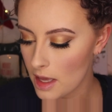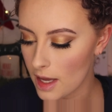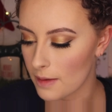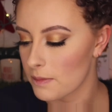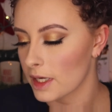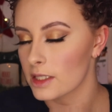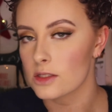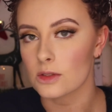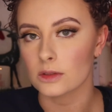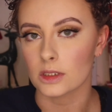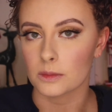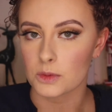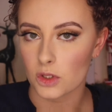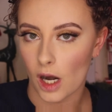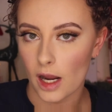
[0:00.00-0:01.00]
I might do
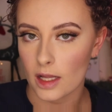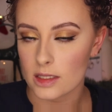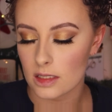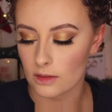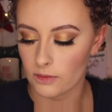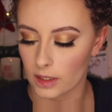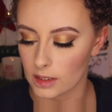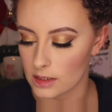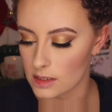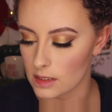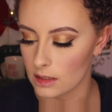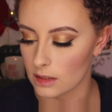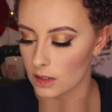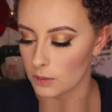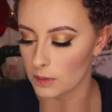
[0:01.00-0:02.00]
lip try-ons of the
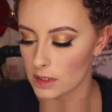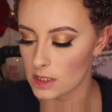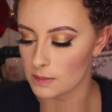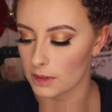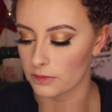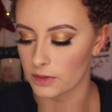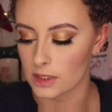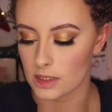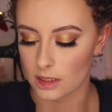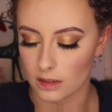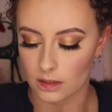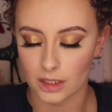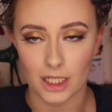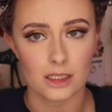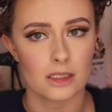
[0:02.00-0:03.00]
Valentino ones, but for
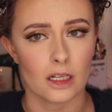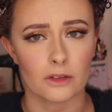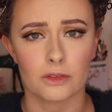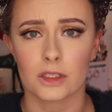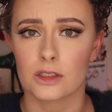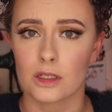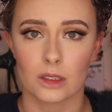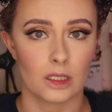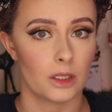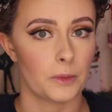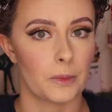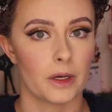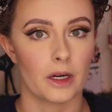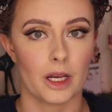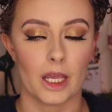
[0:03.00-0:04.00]
dinner, I definitely don't need to
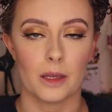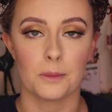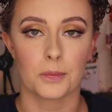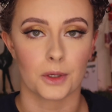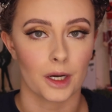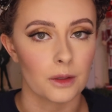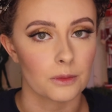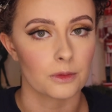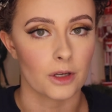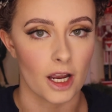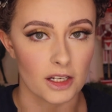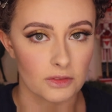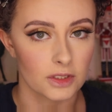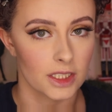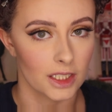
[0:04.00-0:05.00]
wear a bright
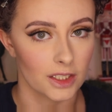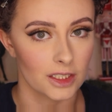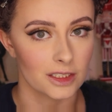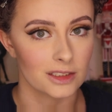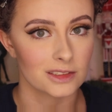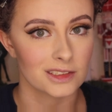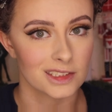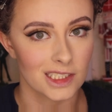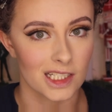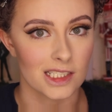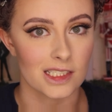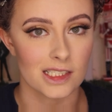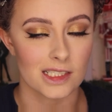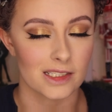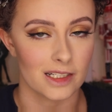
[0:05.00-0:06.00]
red for dinner
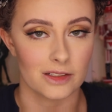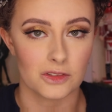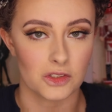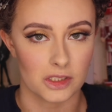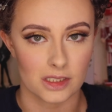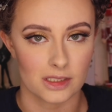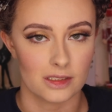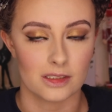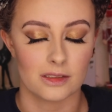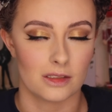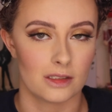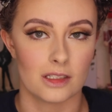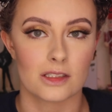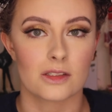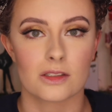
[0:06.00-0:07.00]
because that just,
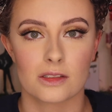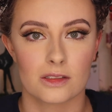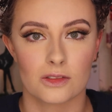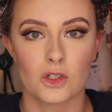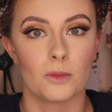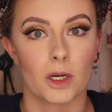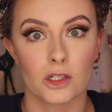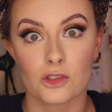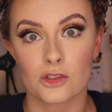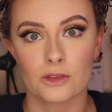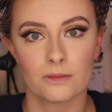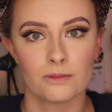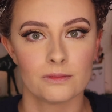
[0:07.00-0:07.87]
it's too much.